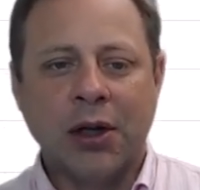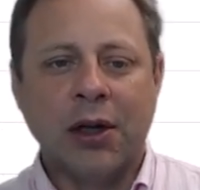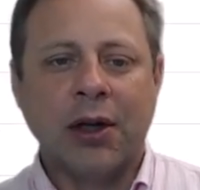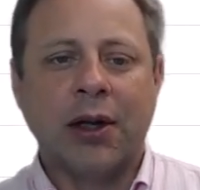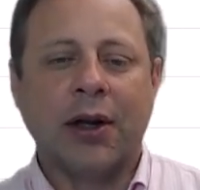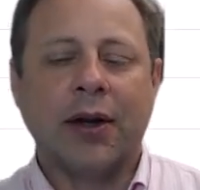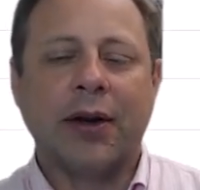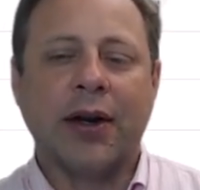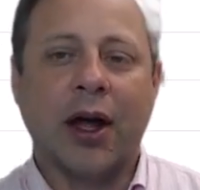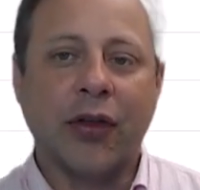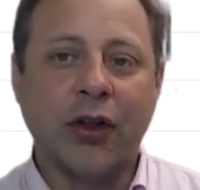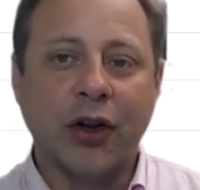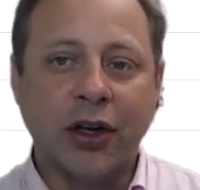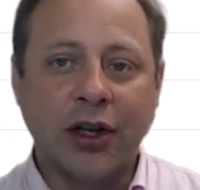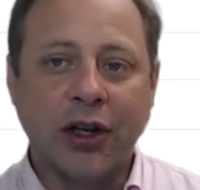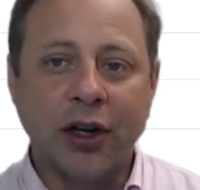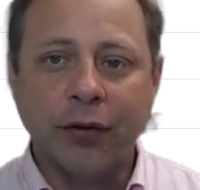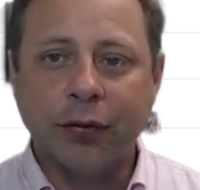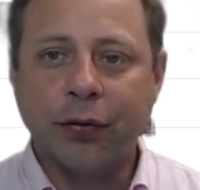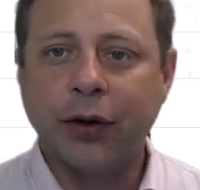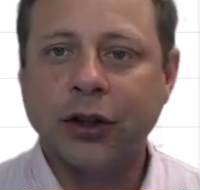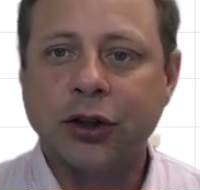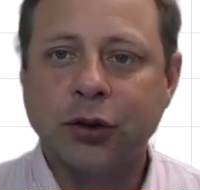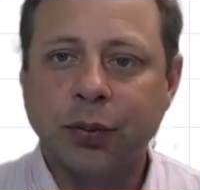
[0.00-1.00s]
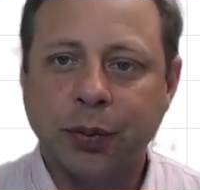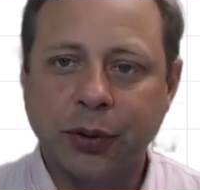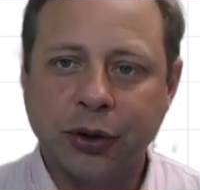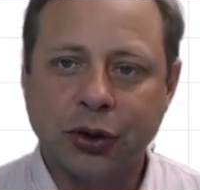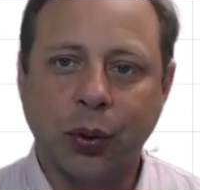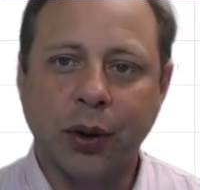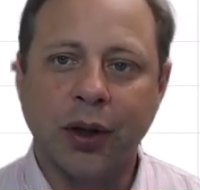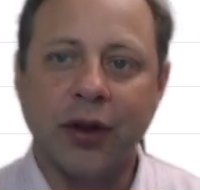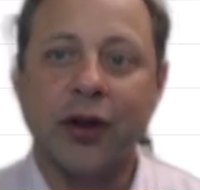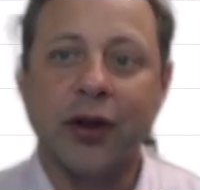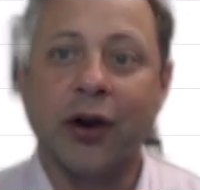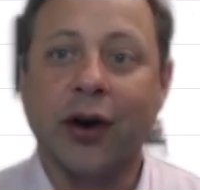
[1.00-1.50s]
Now the difference
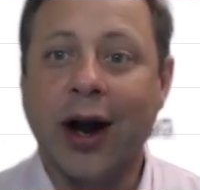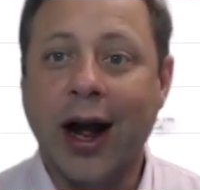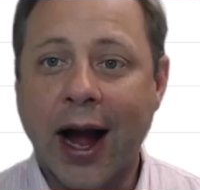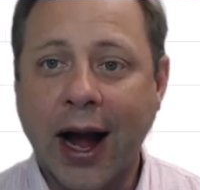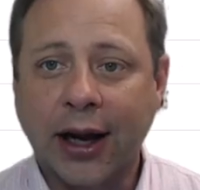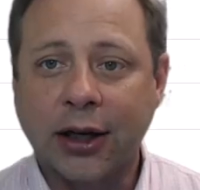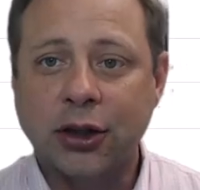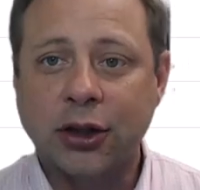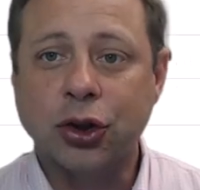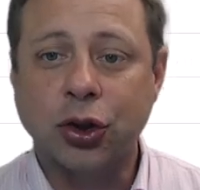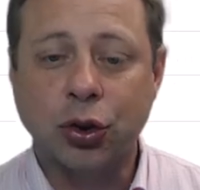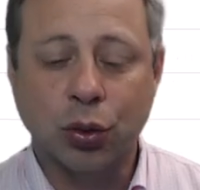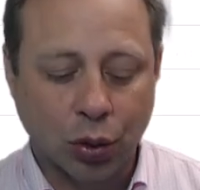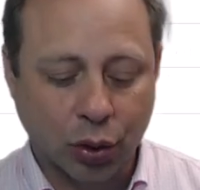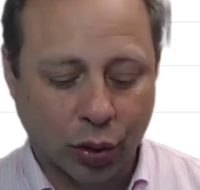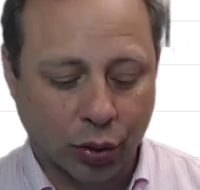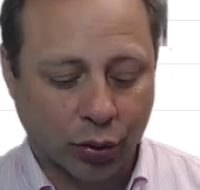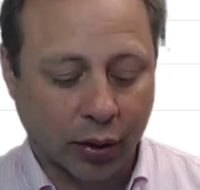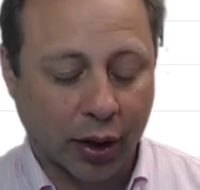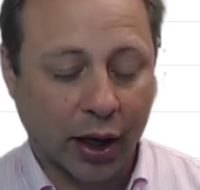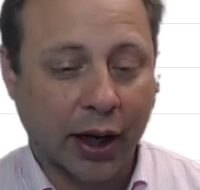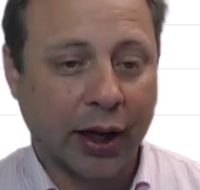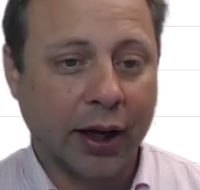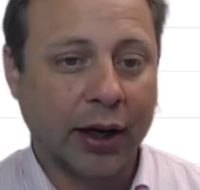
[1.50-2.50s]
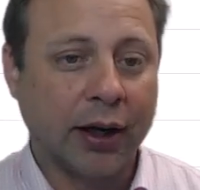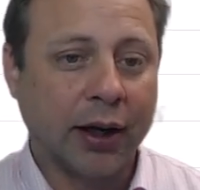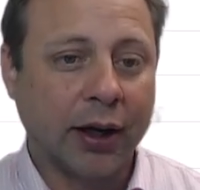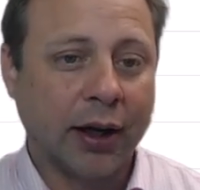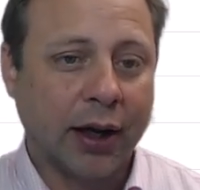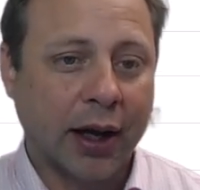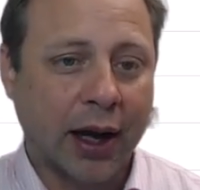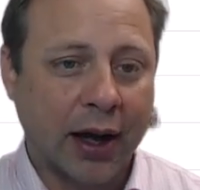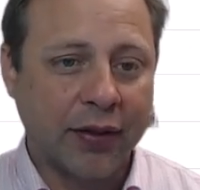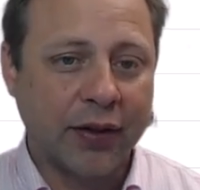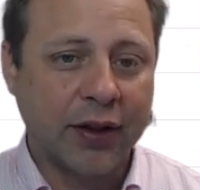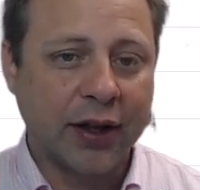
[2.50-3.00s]
between their actual grade
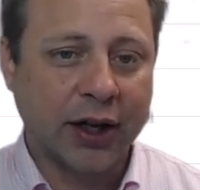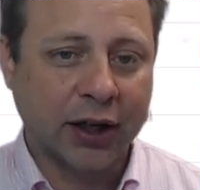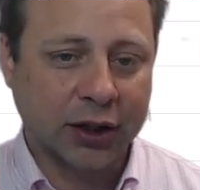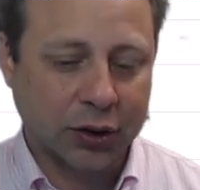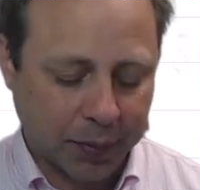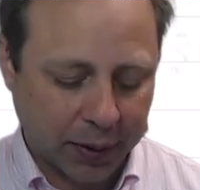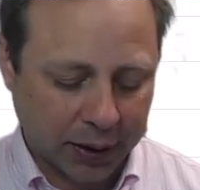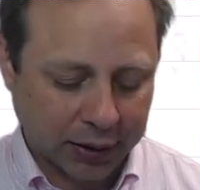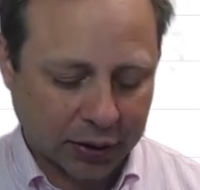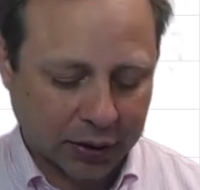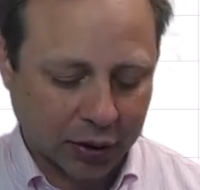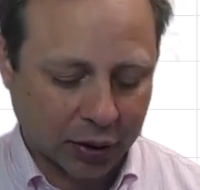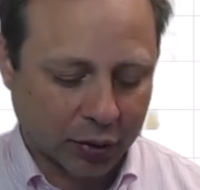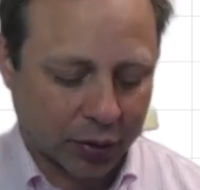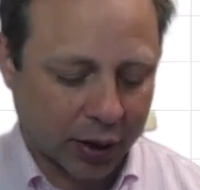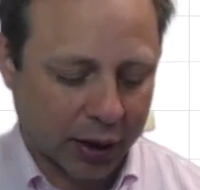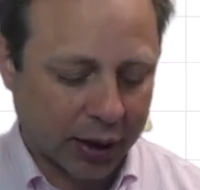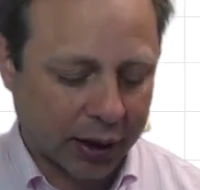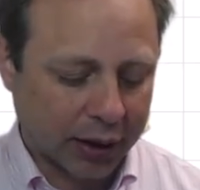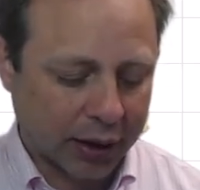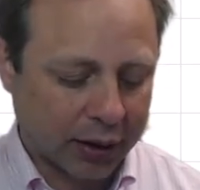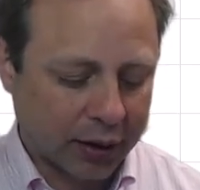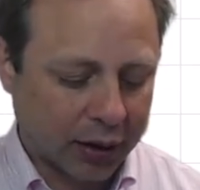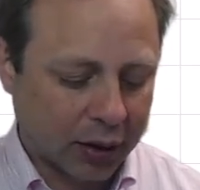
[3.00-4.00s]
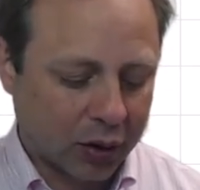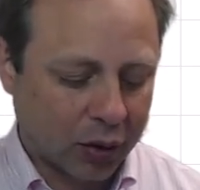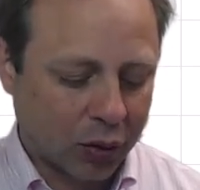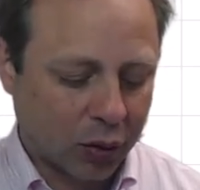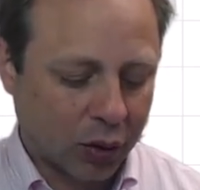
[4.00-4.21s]
and the expected grade